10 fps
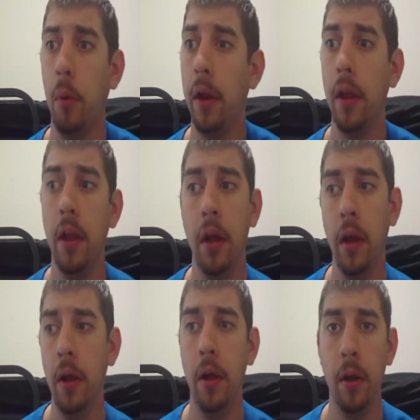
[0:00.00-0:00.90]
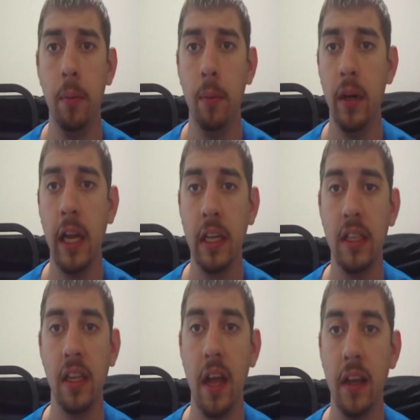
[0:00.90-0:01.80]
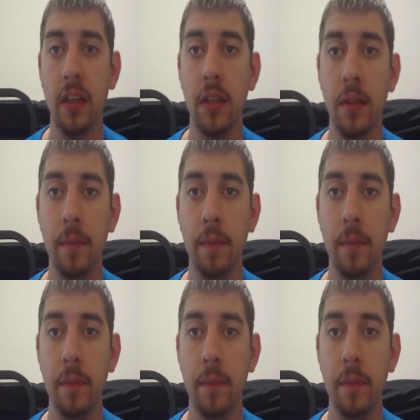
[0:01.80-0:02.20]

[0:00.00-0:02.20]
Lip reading: pretty neck and neck.